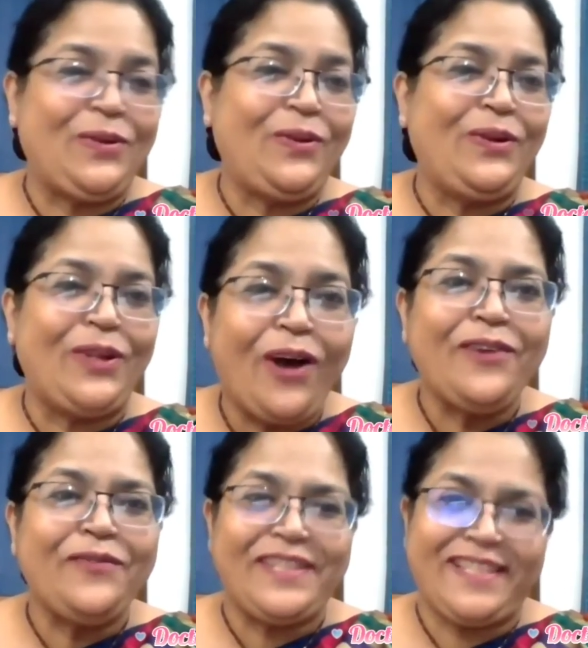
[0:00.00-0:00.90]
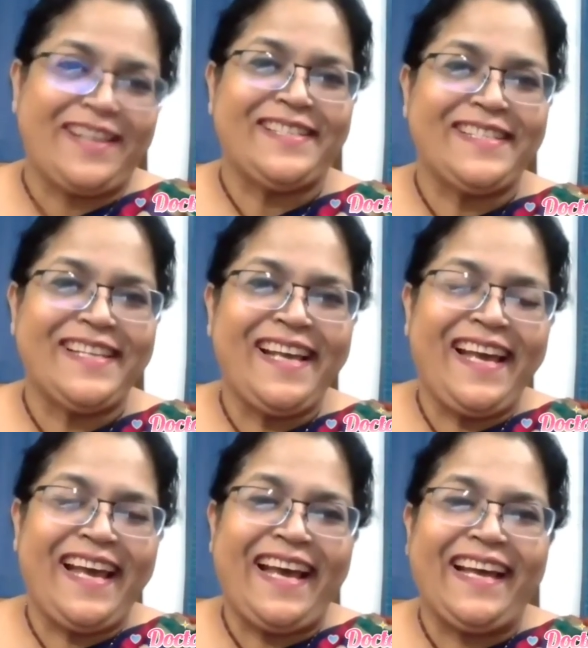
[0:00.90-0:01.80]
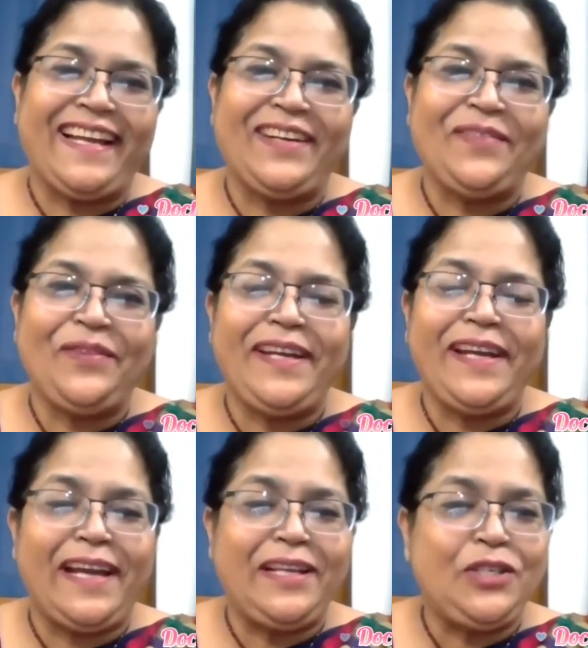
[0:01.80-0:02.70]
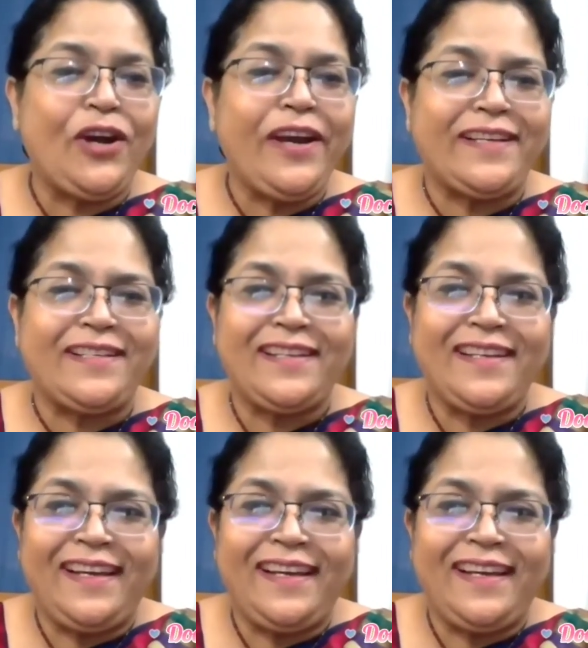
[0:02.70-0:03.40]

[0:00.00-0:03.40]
so long with us, and we enjoy it.